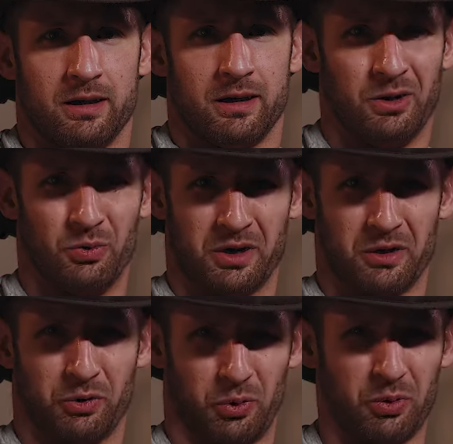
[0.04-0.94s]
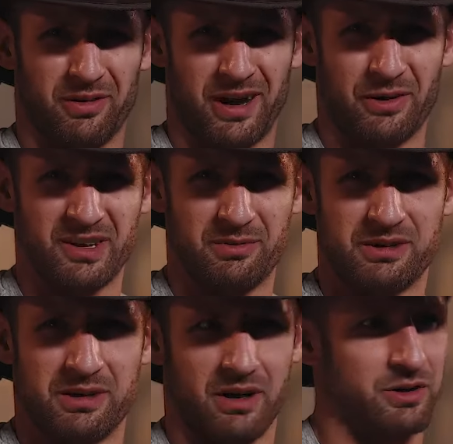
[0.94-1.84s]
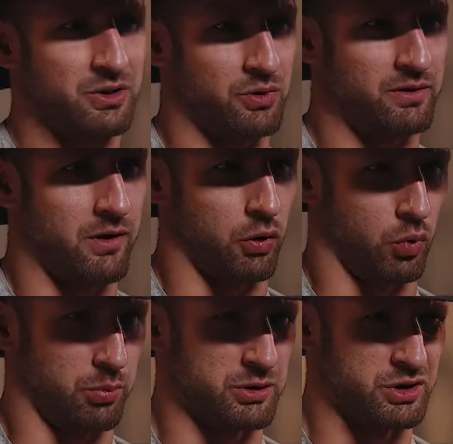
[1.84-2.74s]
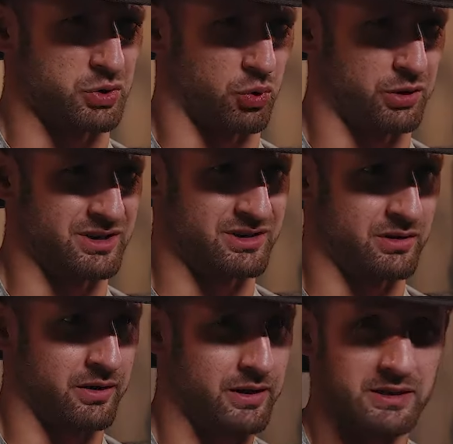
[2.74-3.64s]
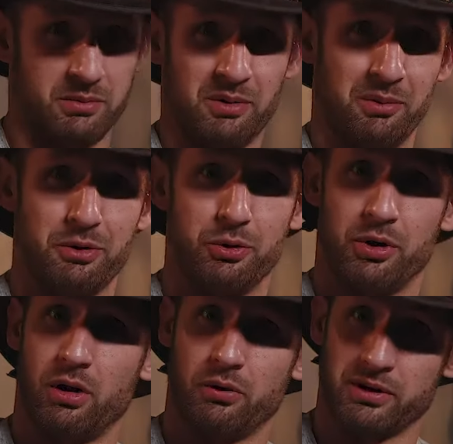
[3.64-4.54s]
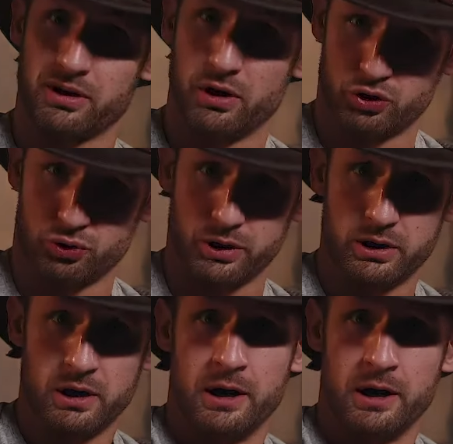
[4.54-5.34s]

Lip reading: In the wake of coronavirus, I've been seeing all sorts of heartwarming stories and things that people have been doing all over the country